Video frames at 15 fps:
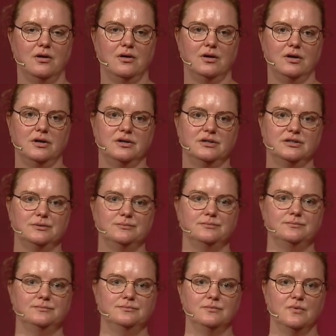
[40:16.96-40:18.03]

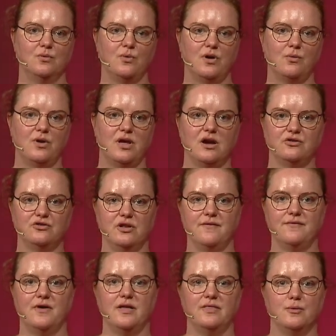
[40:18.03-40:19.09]
um, where we actually
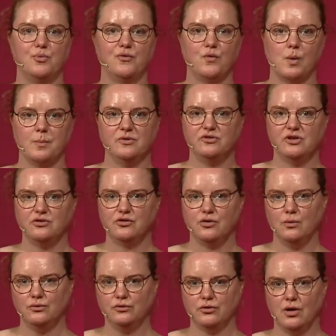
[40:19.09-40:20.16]
find the performance
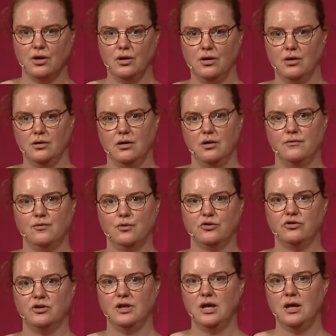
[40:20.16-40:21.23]
issues,
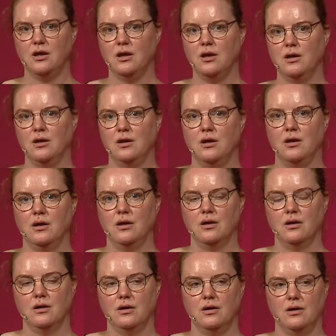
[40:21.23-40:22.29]
unfortunately.
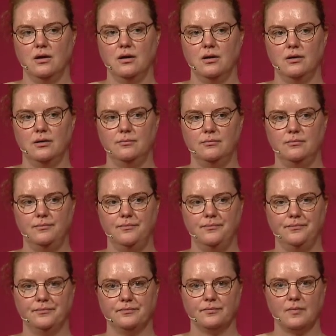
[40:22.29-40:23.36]
Um,
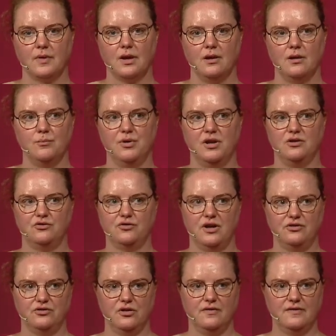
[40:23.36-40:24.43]

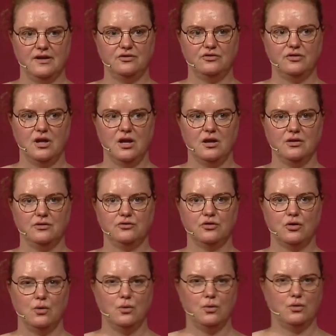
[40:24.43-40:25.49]
penetration testing,
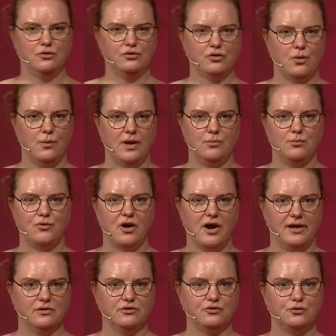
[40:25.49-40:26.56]
so also in
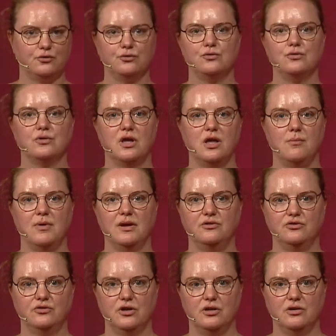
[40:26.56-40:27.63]
Brian's talk, he
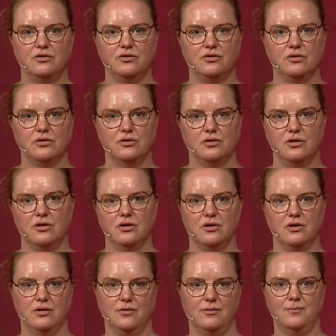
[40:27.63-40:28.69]
mentioned
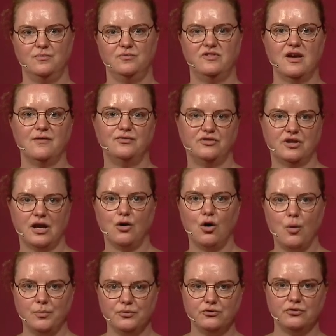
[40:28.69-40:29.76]
um,
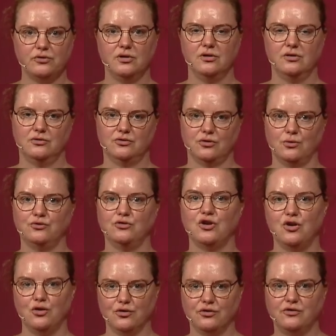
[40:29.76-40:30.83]
DevSecOps, so
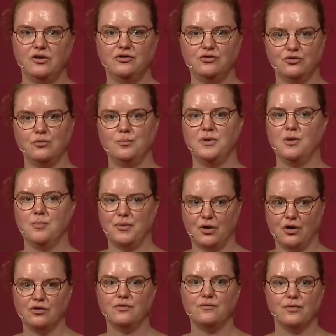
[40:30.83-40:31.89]
security should be a
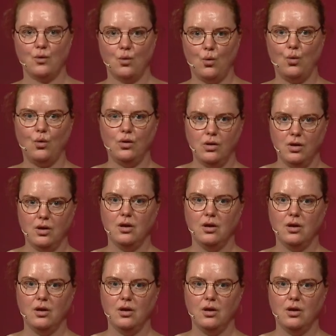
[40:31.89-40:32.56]
part of the whole